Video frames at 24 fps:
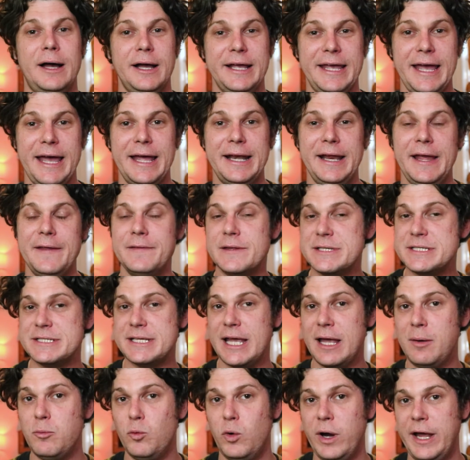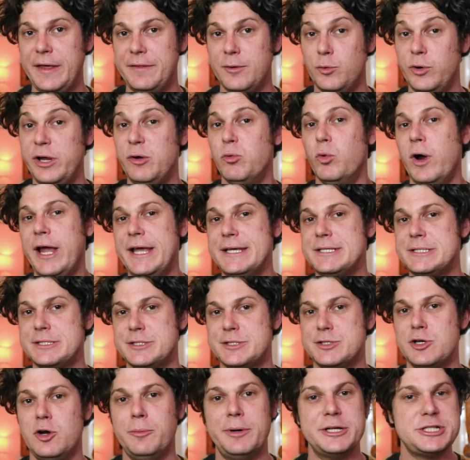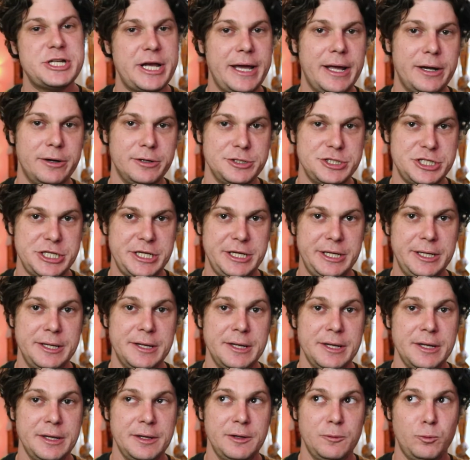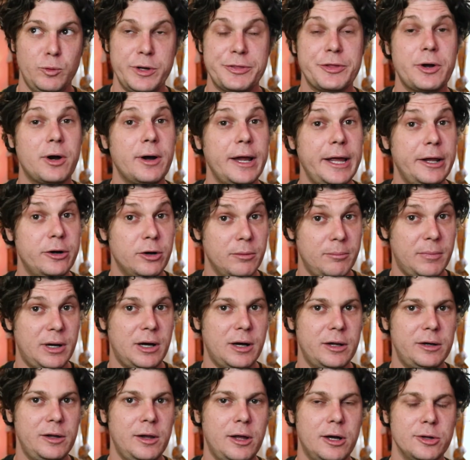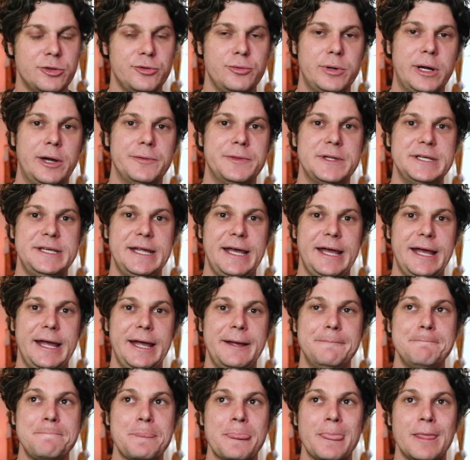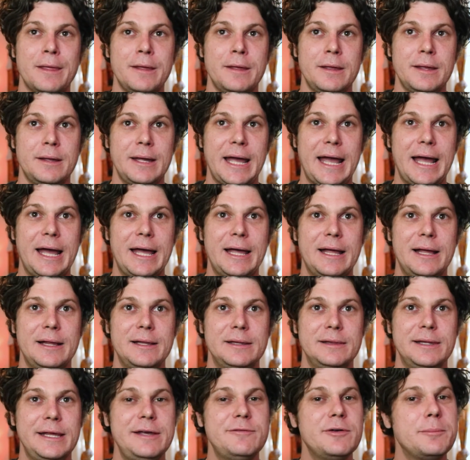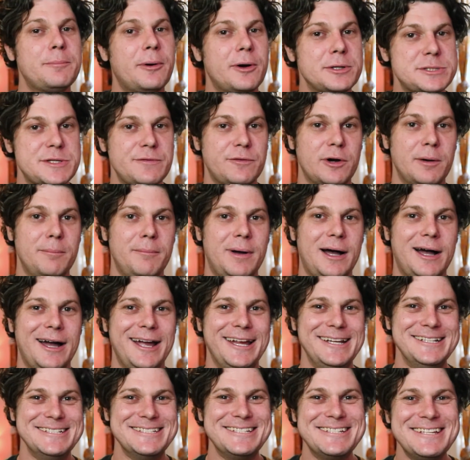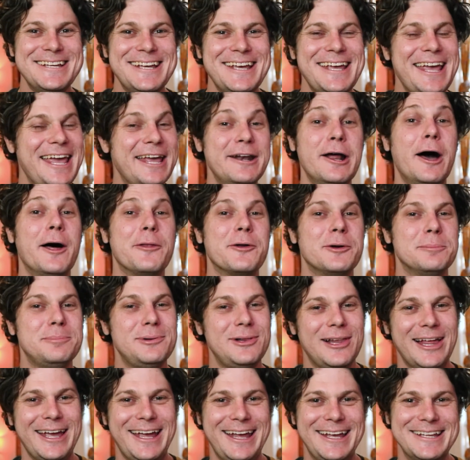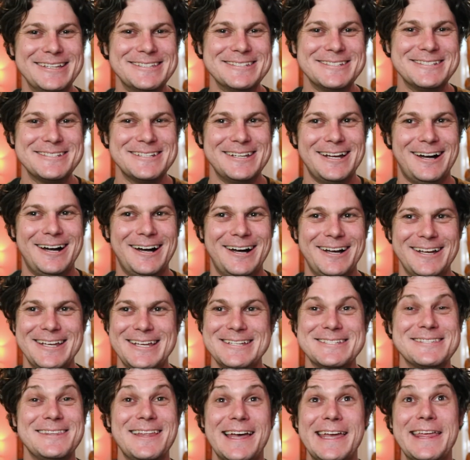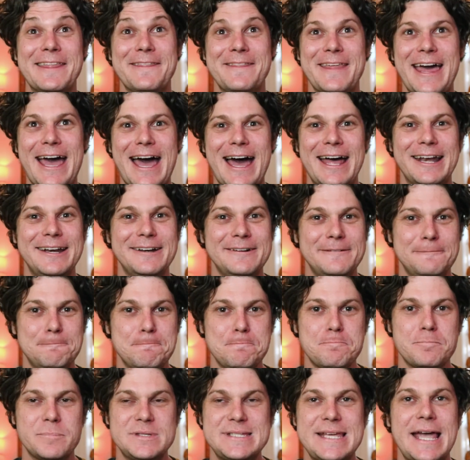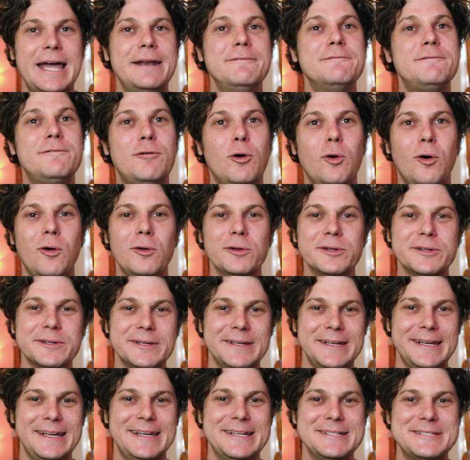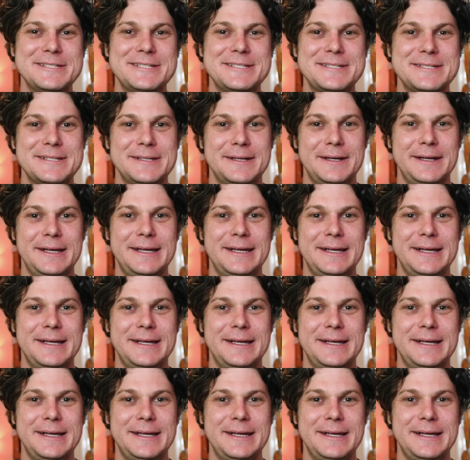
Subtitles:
again, in the same way that we waste so much energy with our inner monologue throughout the day, leaving parts of our mind in other planes is like that tenfold. It's